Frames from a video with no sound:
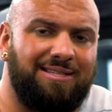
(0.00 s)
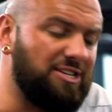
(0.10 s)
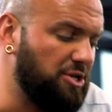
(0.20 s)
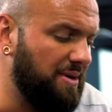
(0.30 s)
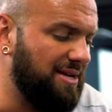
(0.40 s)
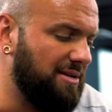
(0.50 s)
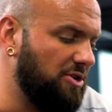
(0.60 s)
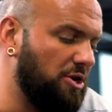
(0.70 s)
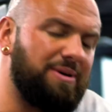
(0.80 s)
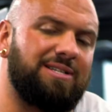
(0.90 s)
It's actually
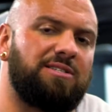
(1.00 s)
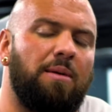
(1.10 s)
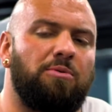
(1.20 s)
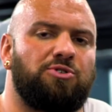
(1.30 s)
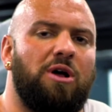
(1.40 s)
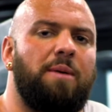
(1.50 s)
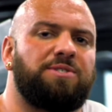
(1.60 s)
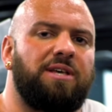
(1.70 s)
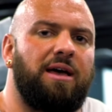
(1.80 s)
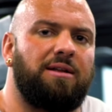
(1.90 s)
gonna be a double drop
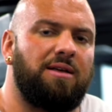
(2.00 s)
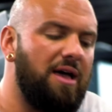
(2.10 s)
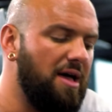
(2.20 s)
set.